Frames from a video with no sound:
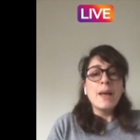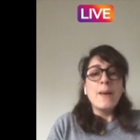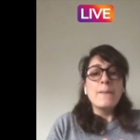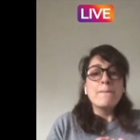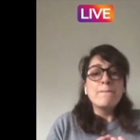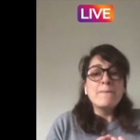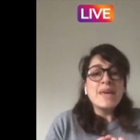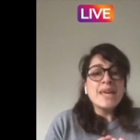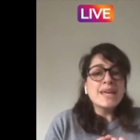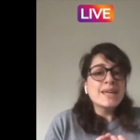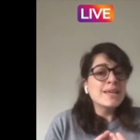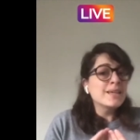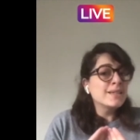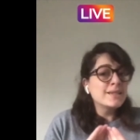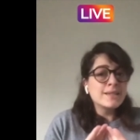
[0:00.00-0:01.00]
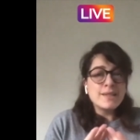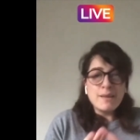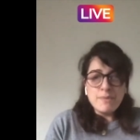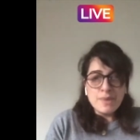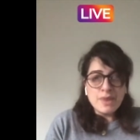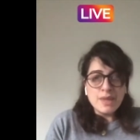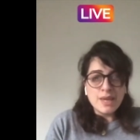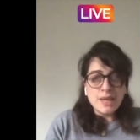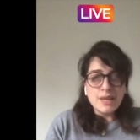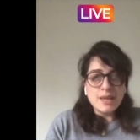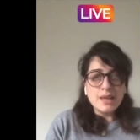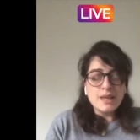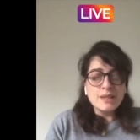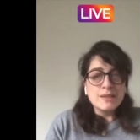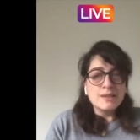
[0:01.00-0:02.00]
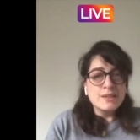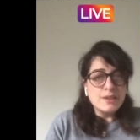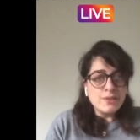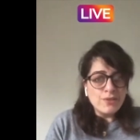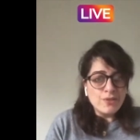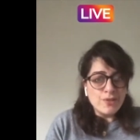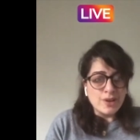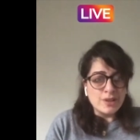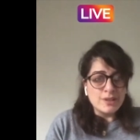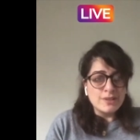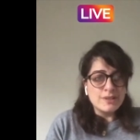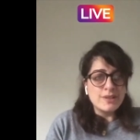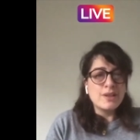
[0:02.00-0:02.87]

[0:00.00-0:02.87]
making something different